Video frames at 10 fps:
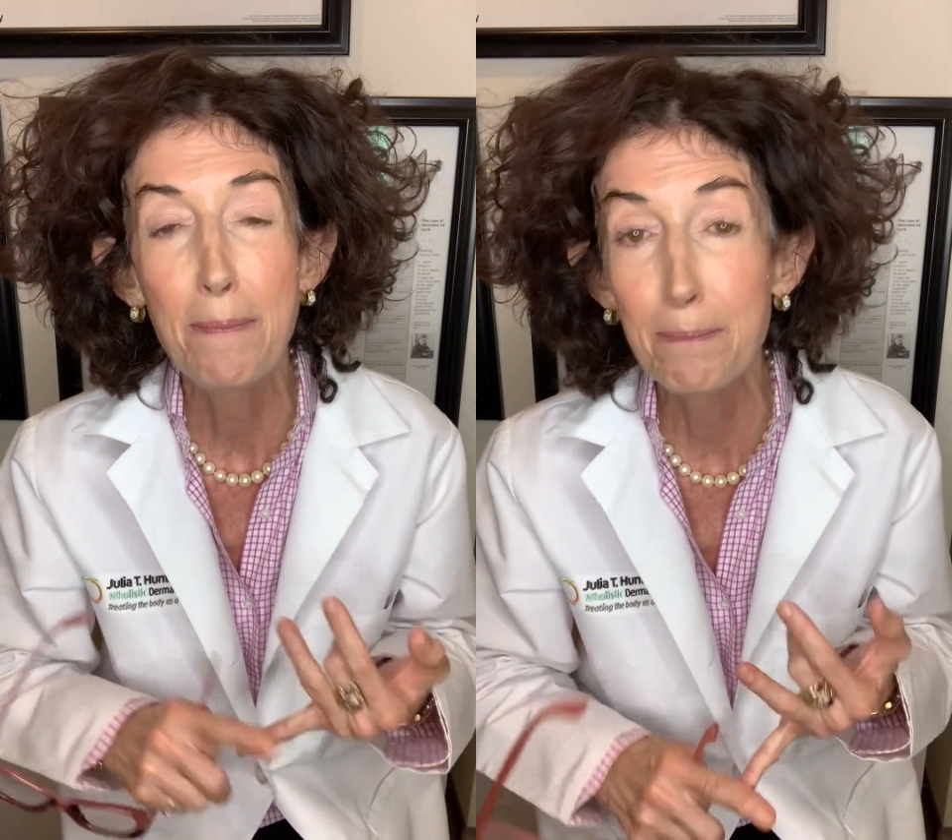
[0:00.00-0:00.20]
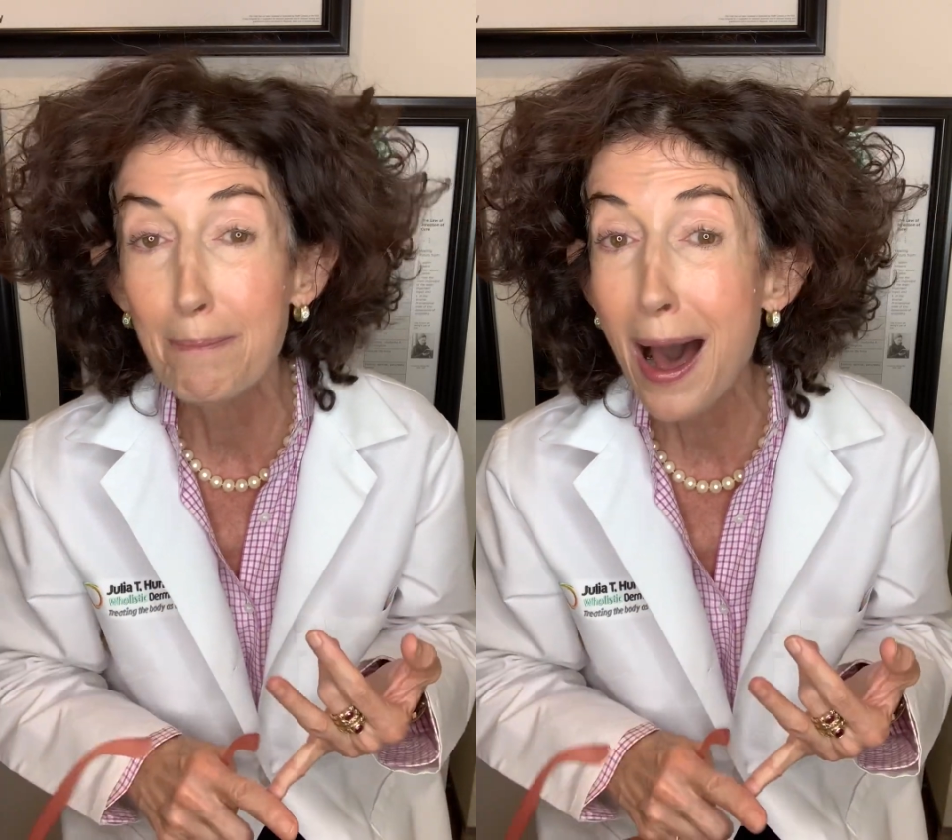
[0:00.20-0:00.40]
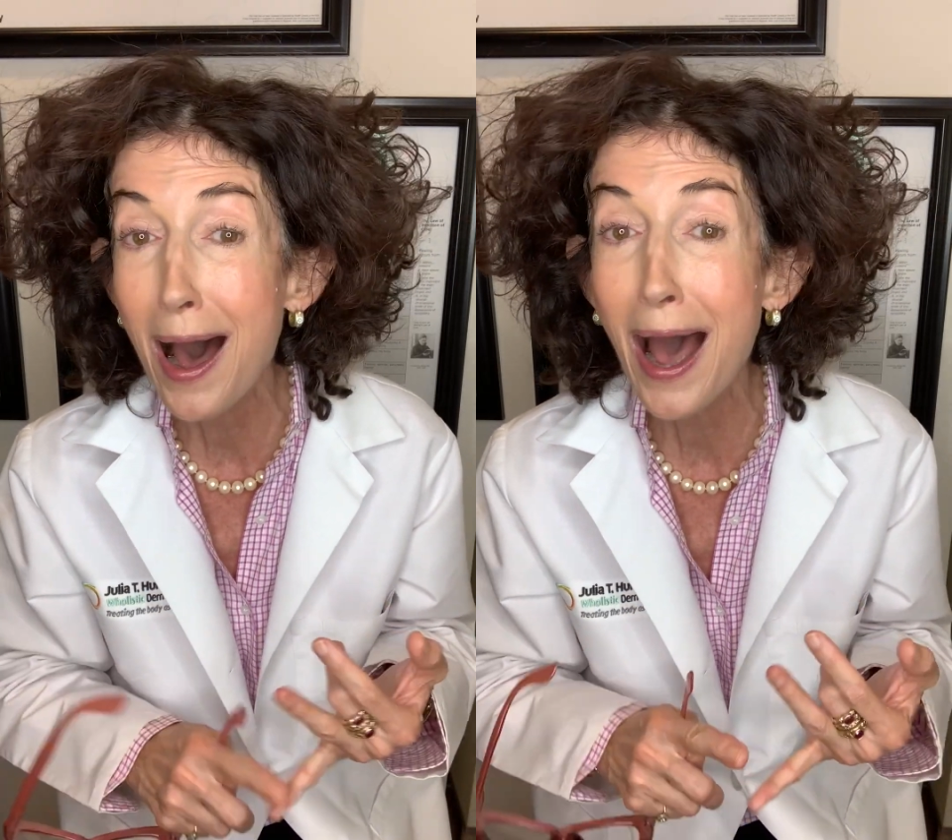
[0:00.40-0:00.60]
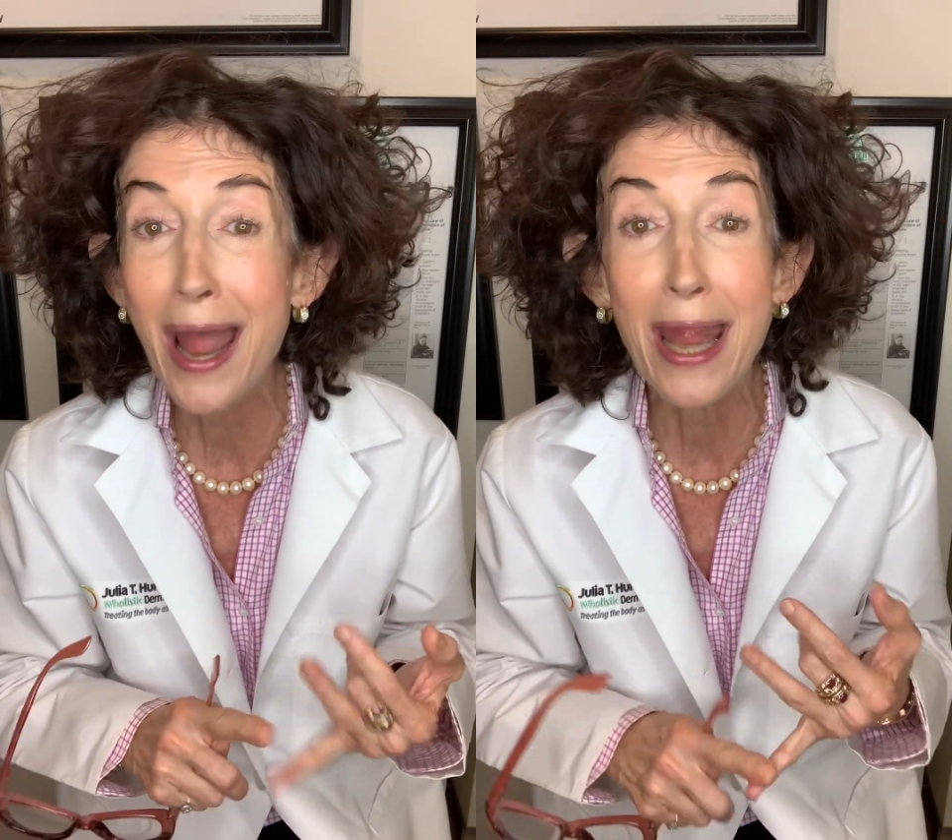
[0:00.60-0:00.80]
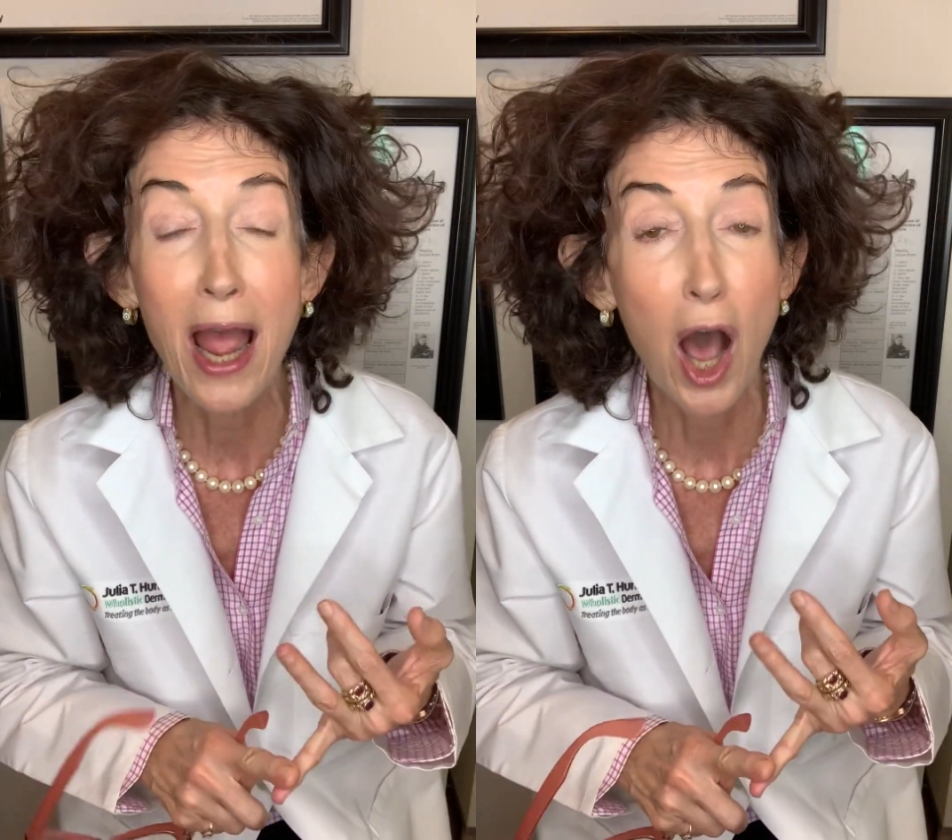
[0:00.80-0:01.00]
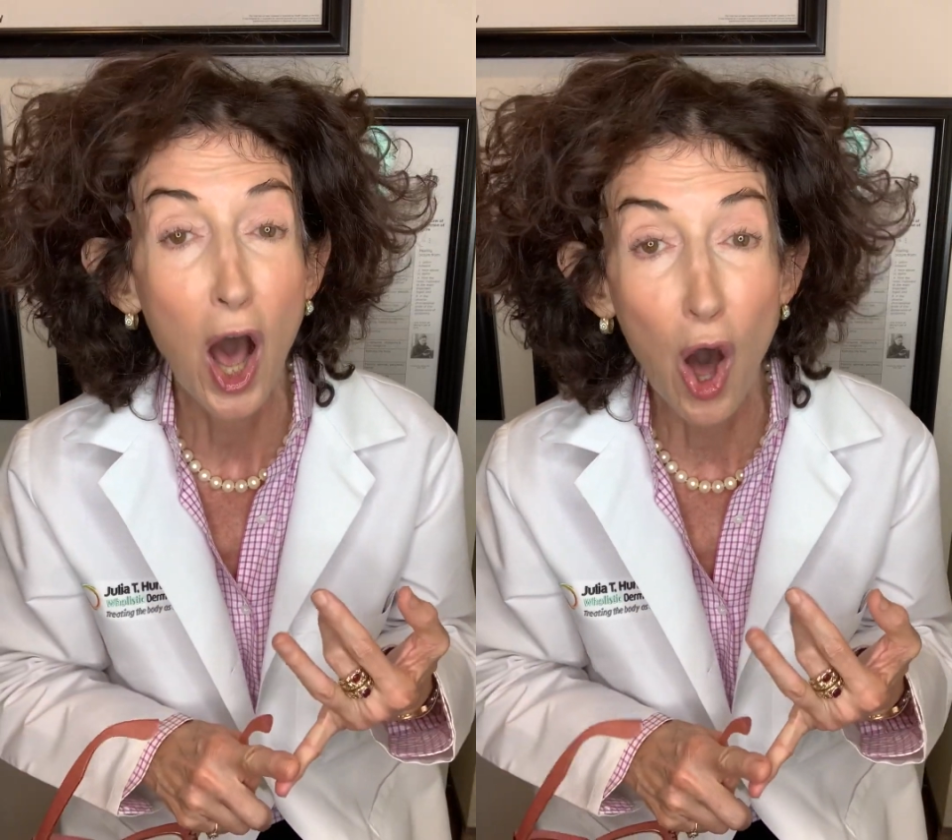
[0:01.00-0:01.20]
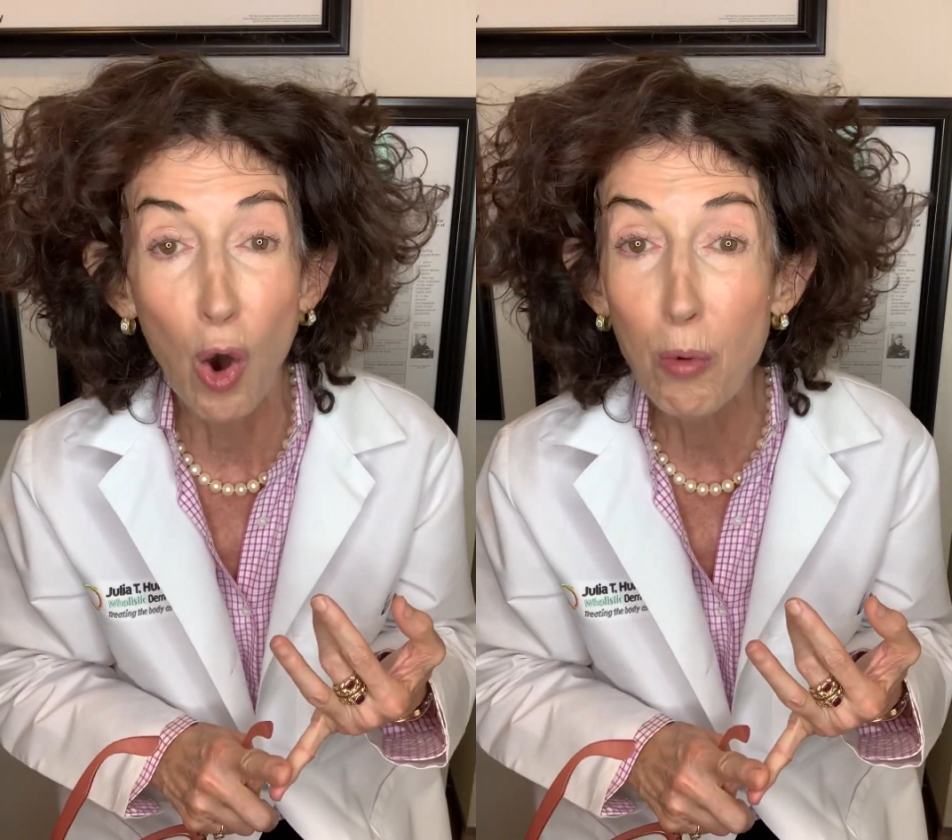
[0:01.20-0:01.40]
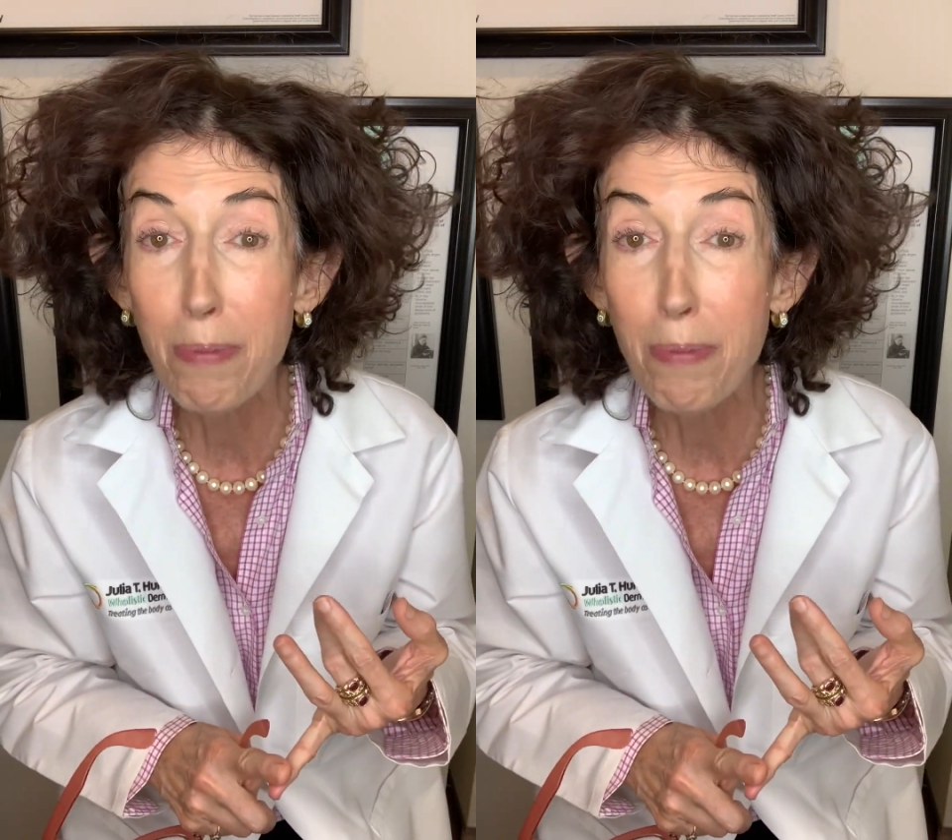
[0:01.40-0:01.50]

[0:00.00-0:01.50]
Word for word: My Whole